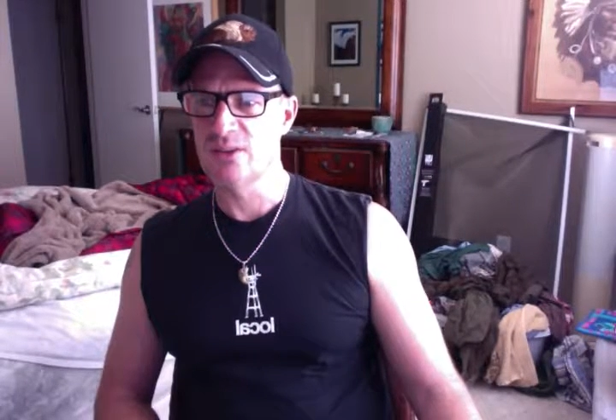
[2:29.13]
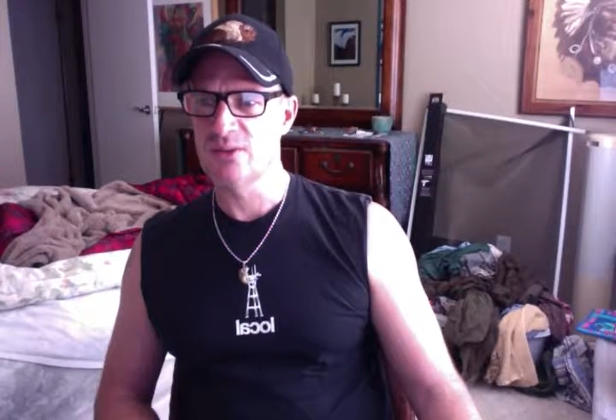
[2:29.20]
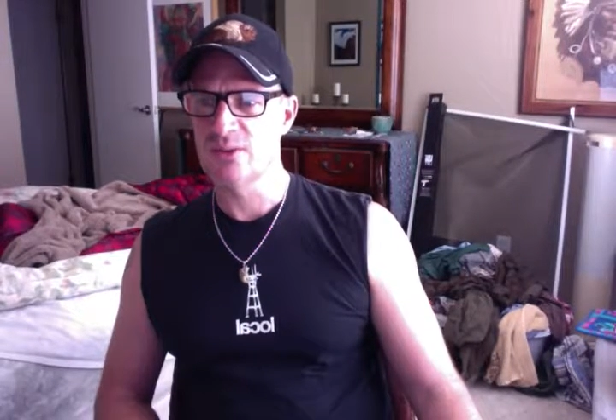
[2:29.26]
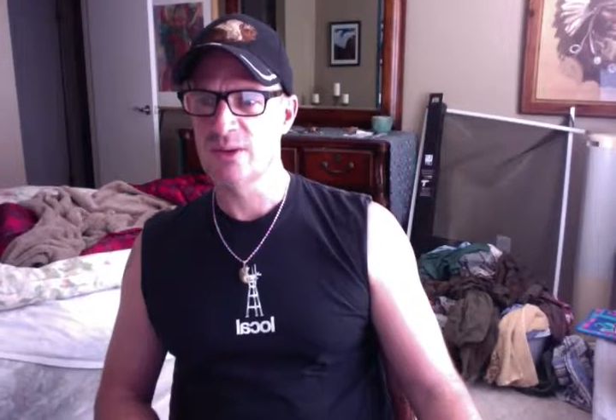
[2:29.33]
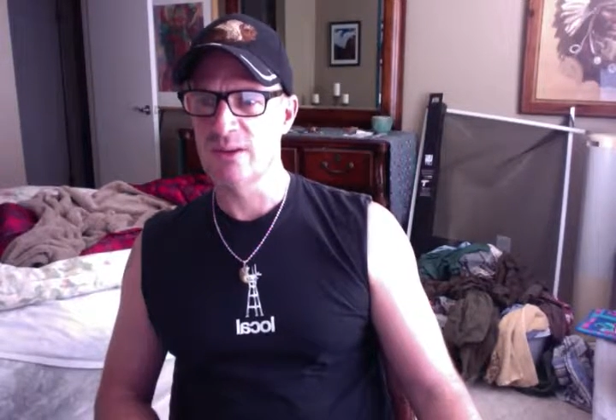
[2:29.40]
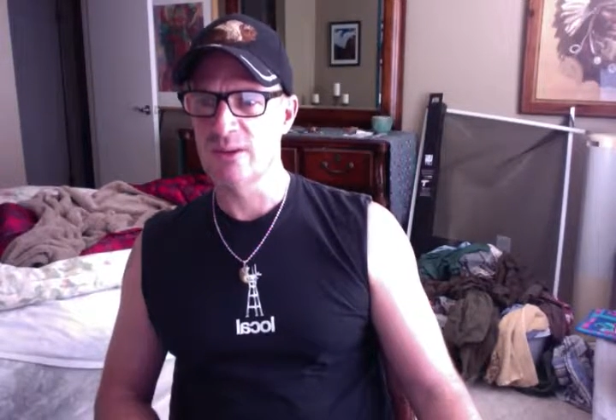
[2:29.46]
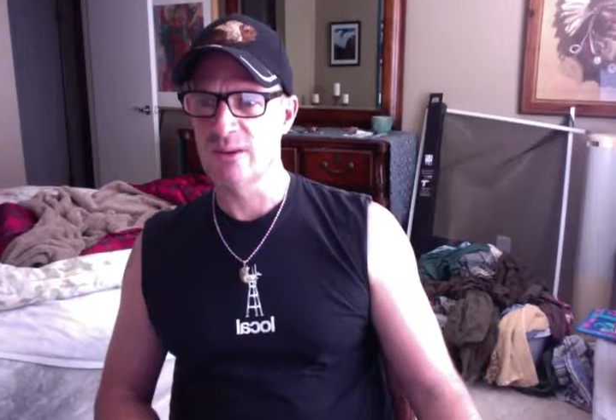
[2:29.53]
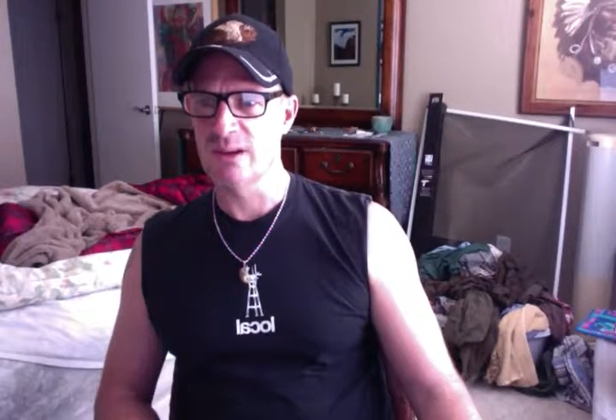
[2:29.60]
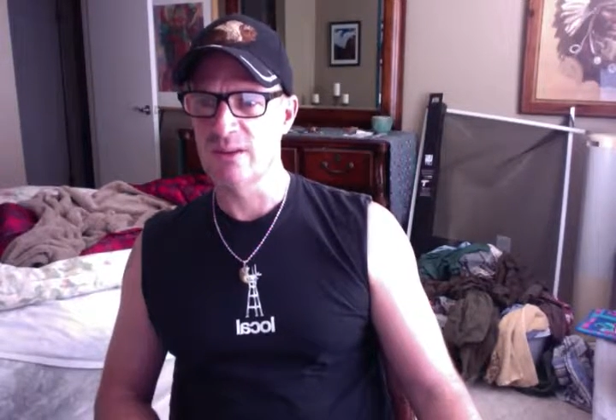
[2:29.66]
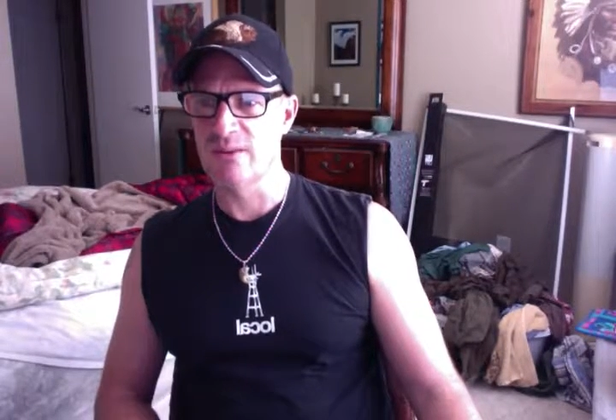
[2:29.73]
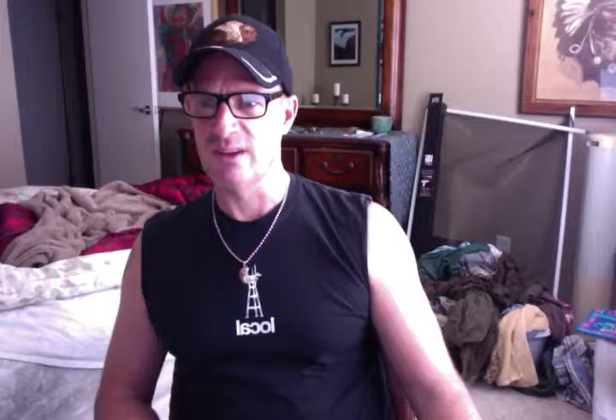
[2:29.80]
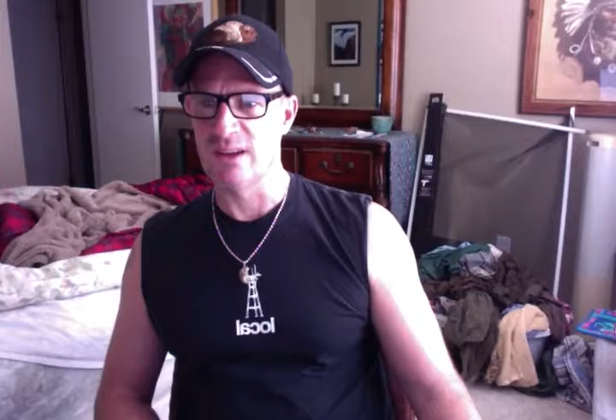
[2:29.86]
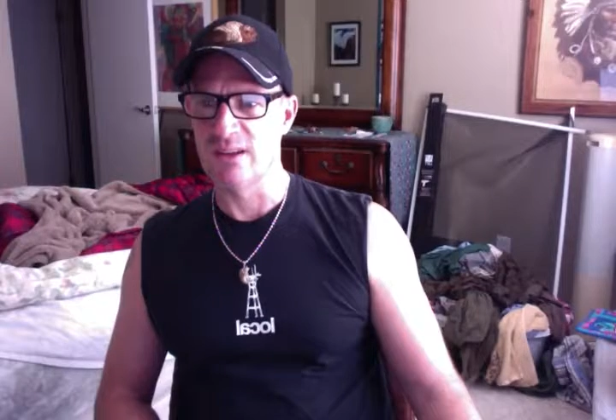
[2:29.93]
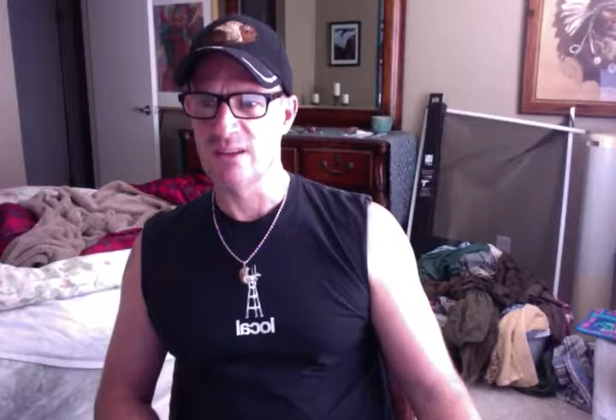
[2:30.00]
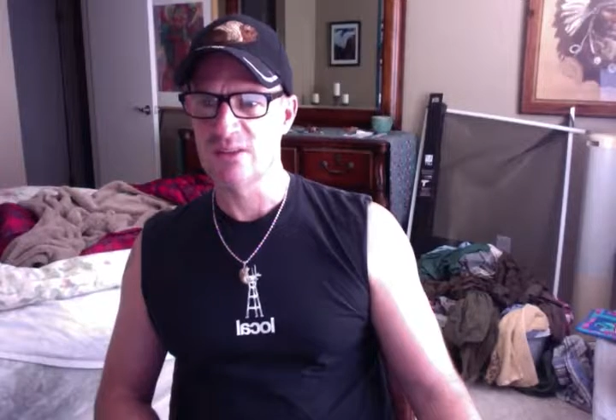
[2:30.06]
Triggering
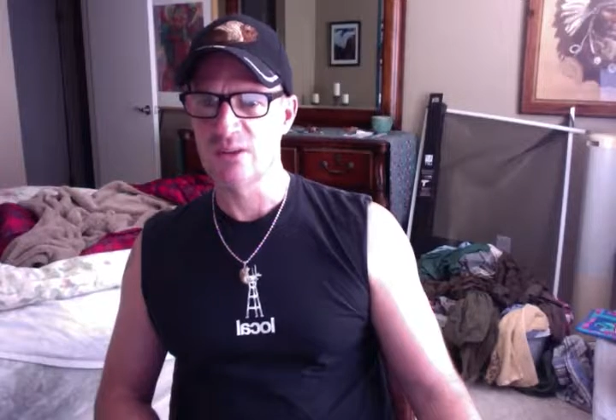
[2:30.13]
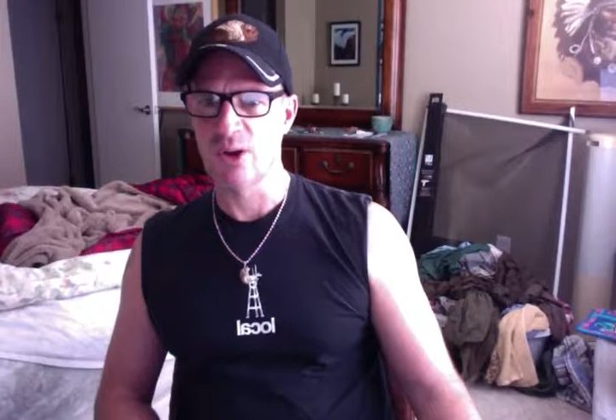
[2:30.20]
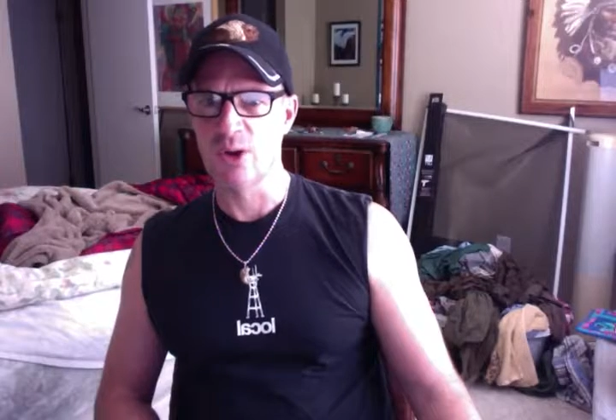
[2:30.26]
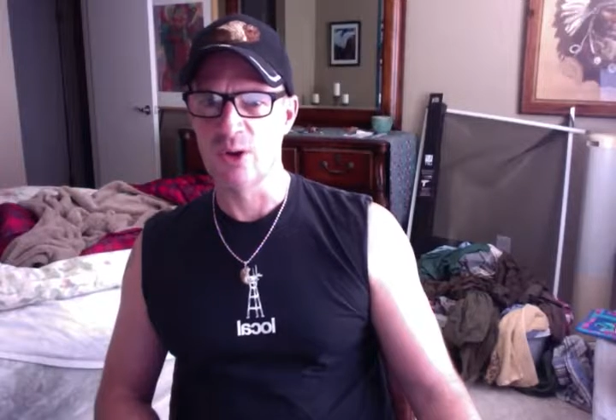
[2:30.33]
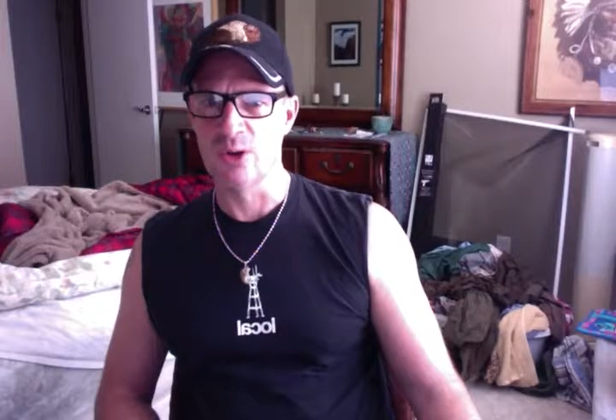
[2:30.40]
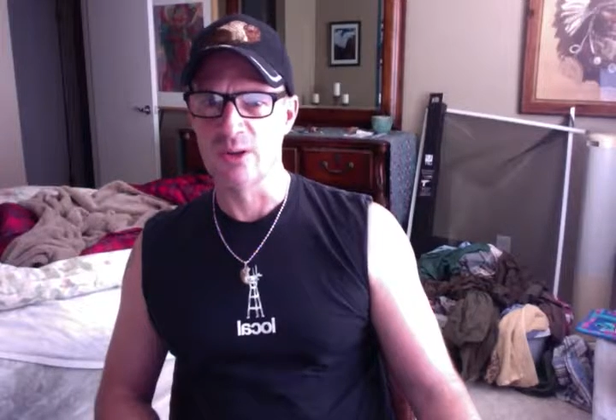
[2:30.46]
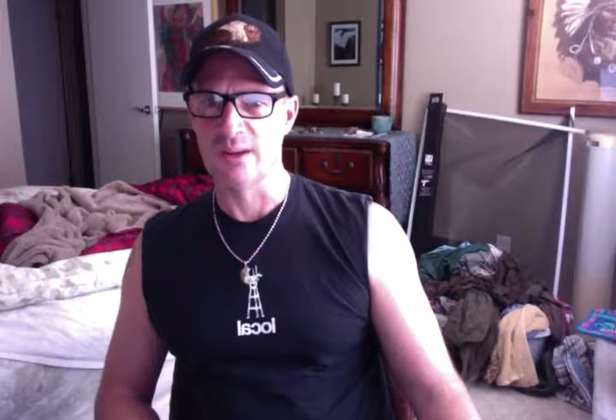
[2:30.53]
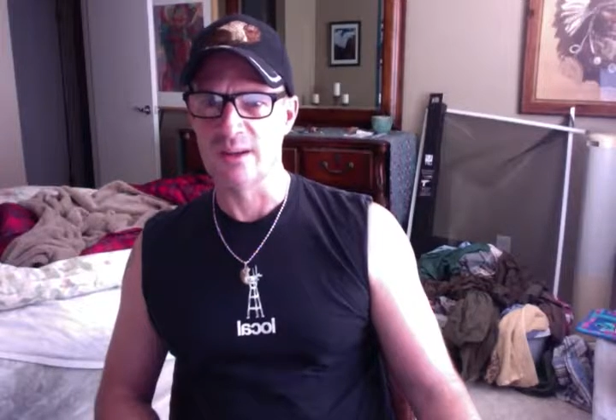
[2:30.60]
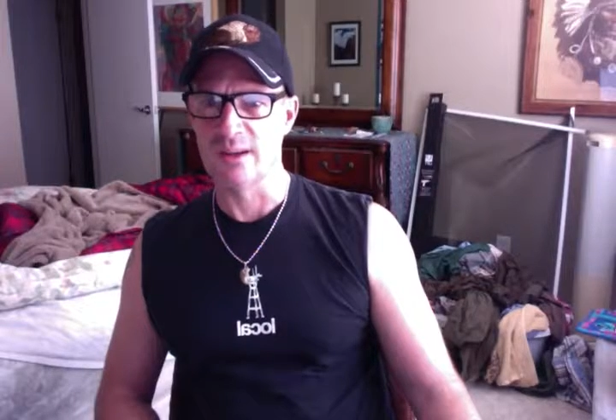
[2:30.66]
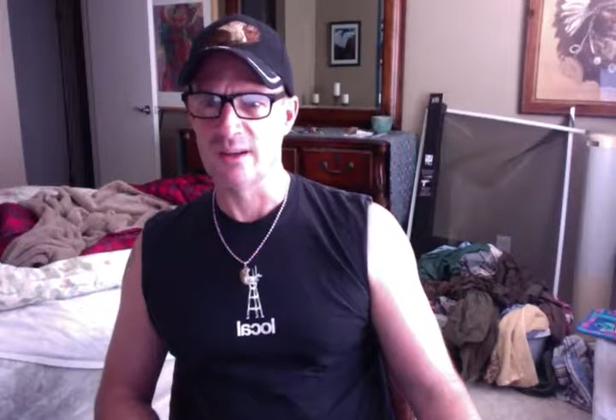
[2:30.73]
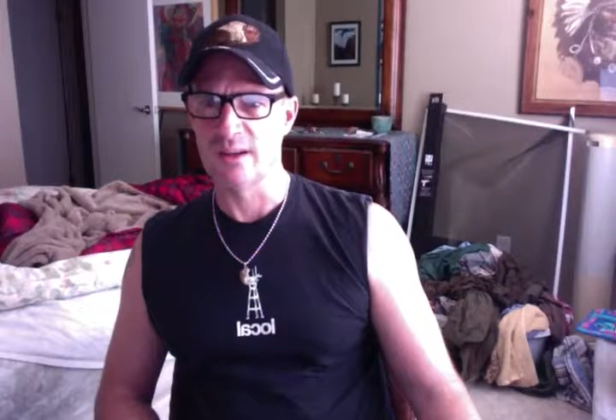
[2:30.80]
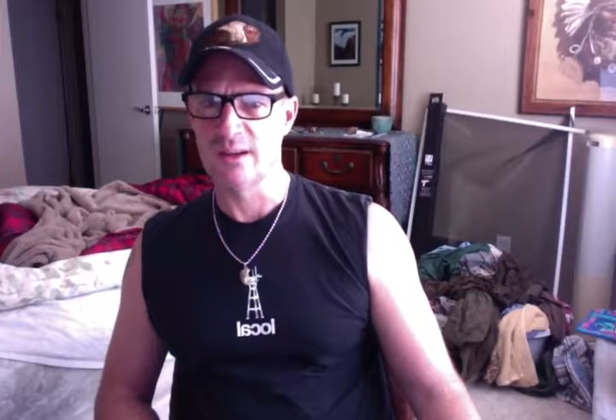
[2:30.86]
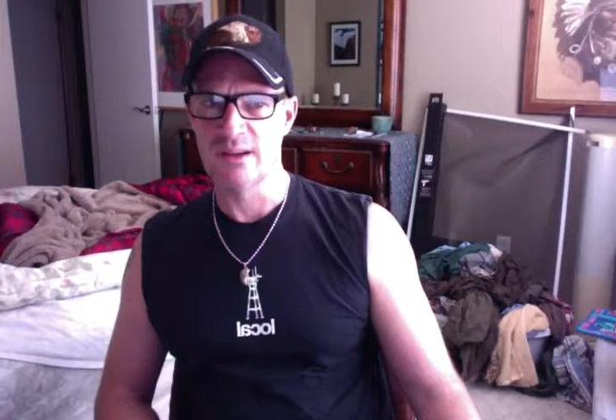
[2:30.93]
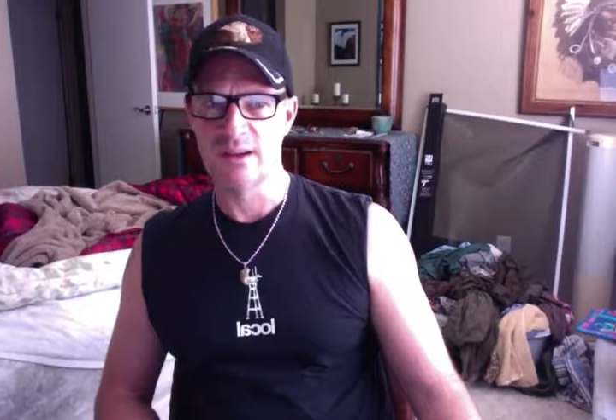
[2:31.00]
event, tolling.